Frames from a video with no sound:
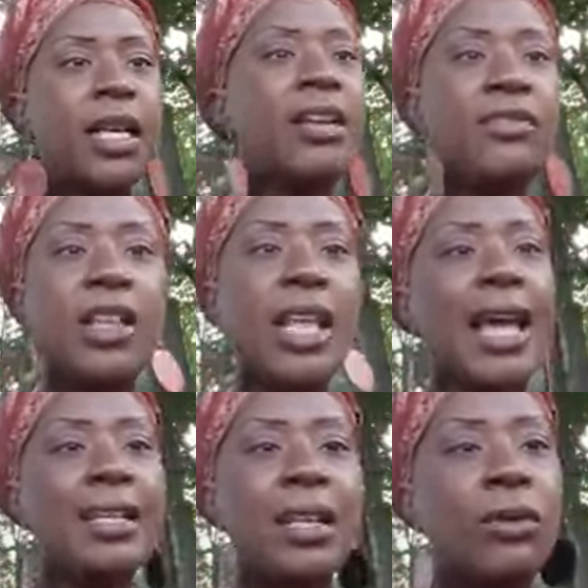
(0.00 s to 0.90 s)
If the
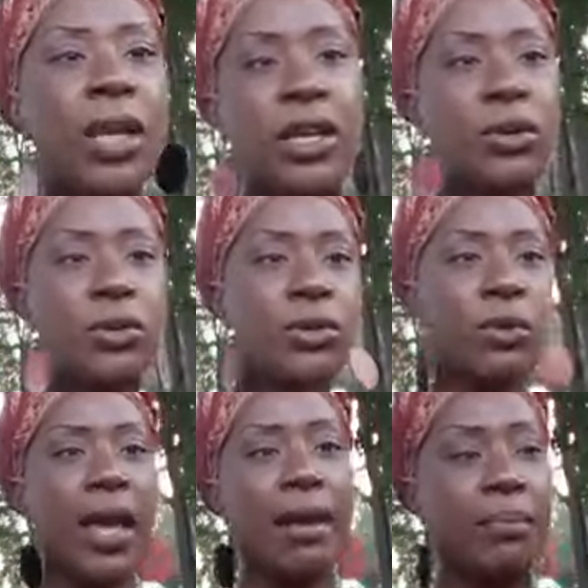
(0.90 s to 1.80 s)
light don't get used,
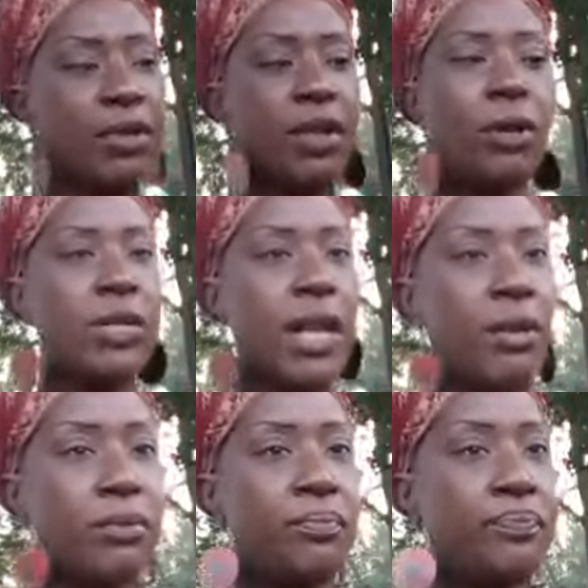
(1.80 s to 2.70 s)
what happens? It goes out.